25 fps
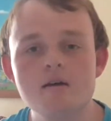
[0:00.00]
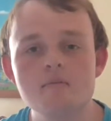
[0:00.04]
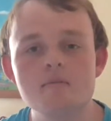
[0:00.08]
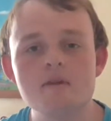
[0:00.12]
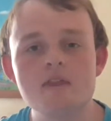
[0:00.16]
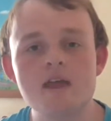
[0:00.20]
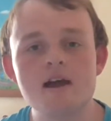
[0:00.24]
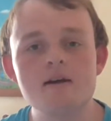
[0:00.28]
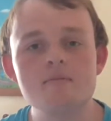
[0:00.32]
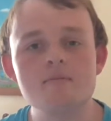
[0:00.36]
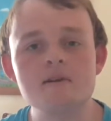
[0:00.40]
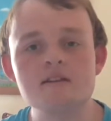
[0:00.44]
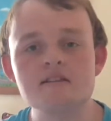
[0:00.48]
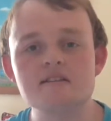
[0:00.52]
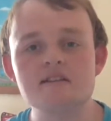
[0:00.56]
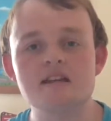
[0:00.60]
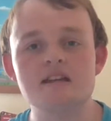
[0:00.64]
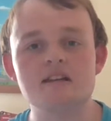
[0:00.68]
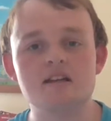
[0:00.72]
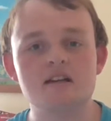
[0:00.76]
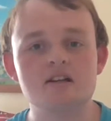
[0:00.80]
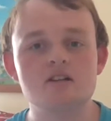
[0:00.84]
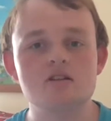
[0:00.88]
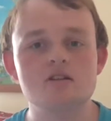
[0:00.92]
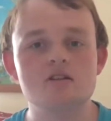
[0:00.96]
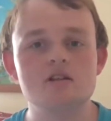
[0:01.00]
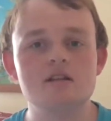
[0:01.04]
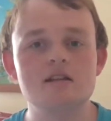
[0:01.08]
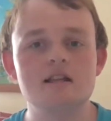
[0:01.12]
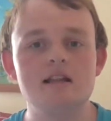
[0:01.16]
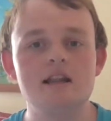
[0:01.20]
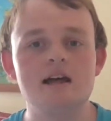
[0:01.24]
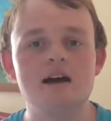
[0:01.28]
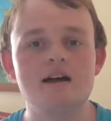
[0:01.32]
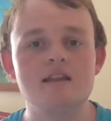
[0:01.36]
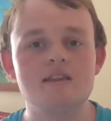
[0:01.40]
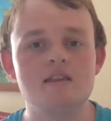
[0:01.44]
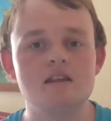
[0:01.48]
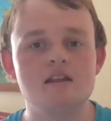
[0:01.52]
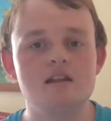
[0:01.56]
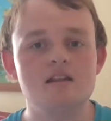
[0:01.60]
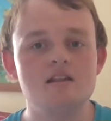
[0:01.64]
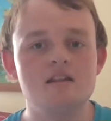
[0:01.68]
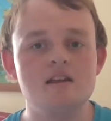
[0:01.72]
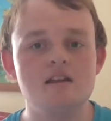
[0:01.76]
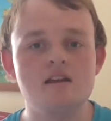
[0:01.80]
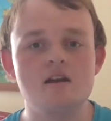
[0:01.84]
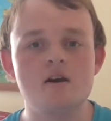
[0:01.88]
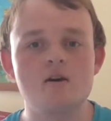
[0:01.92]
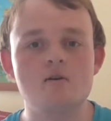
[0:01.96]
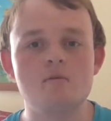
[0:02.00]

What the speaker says: But that being said, I did like the